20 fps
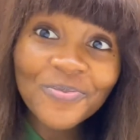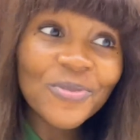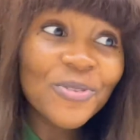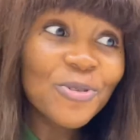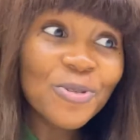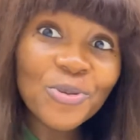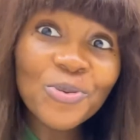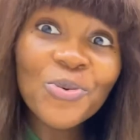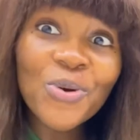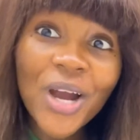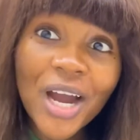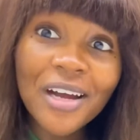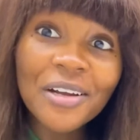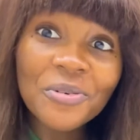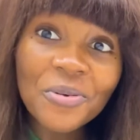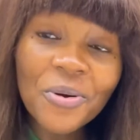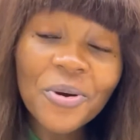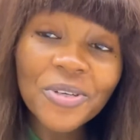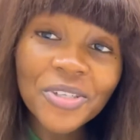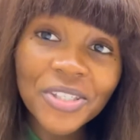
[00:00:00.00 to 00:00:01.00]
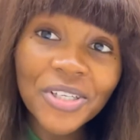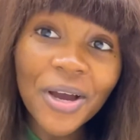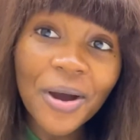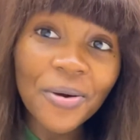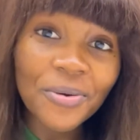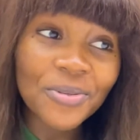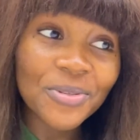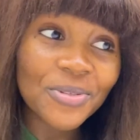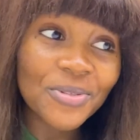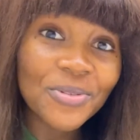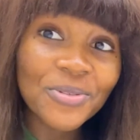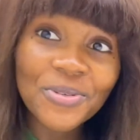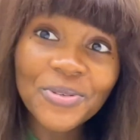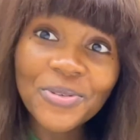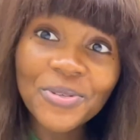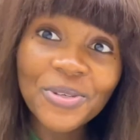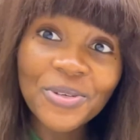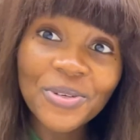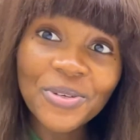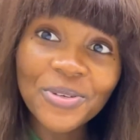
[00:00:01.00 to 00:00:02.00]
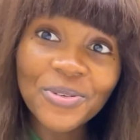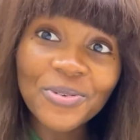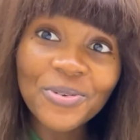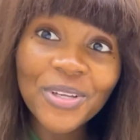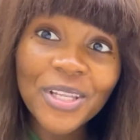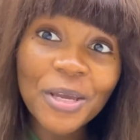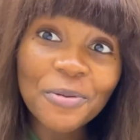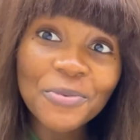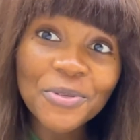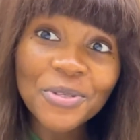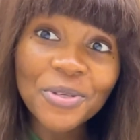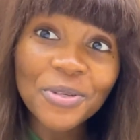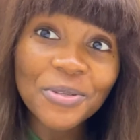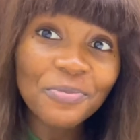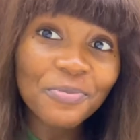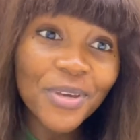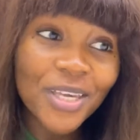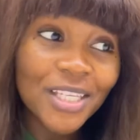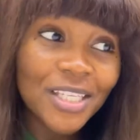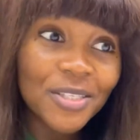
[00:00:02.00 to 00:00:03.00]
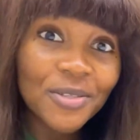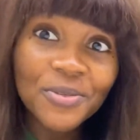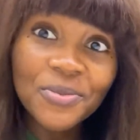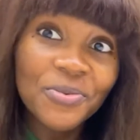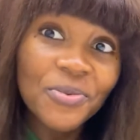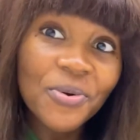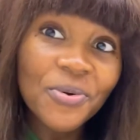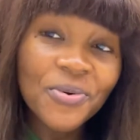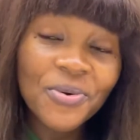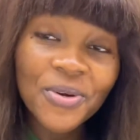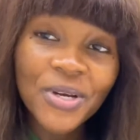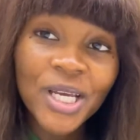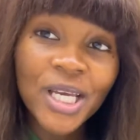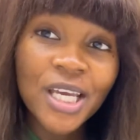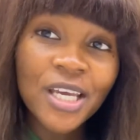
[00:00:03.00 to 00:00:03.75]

You cannot shout. You don't have to suspend it. No.